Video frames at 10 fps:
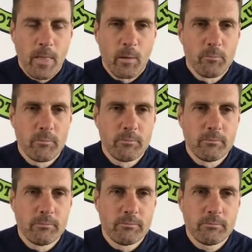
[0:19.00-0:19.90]

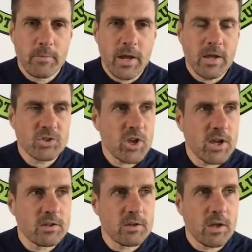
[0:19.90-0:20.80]
May it
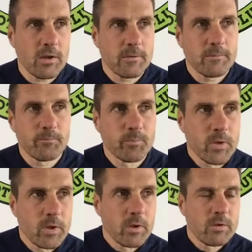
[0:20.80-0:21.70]
change?
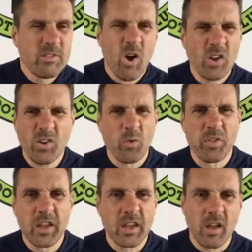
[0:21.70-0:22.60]
No, I don't
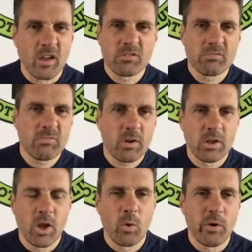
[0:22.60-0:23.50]
think it does.
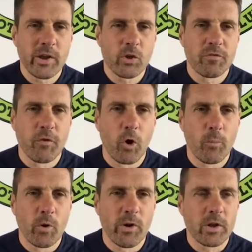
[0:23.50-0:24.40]
We're in good form.
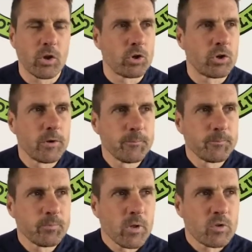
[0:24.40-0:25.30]
We're in good
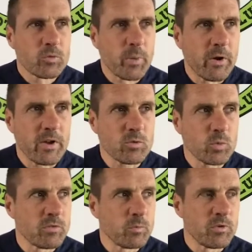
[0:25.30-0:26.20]
spirits.
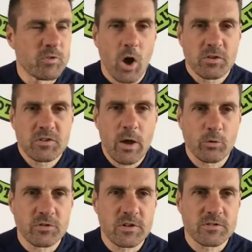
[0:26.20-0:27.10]
We've got a settled
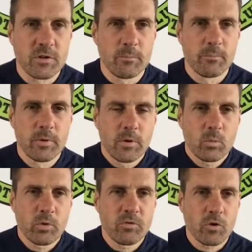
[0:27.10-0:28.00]
system.
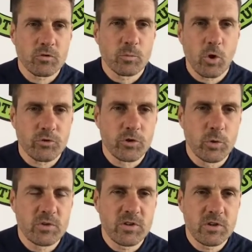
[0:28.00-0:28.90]
We've got some
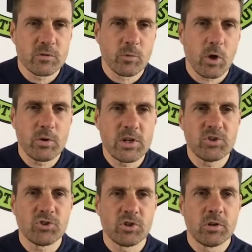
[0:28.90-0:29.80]
continuity, some
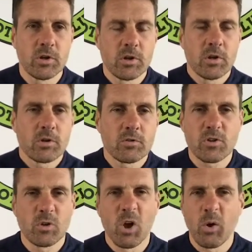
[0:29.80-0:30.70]
cohesion. So
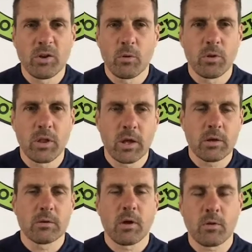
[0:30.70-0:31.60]
no, I don't think
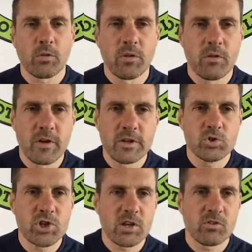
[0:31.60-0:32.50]
the venue
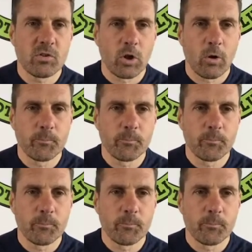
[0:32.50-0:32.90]
changes a lot.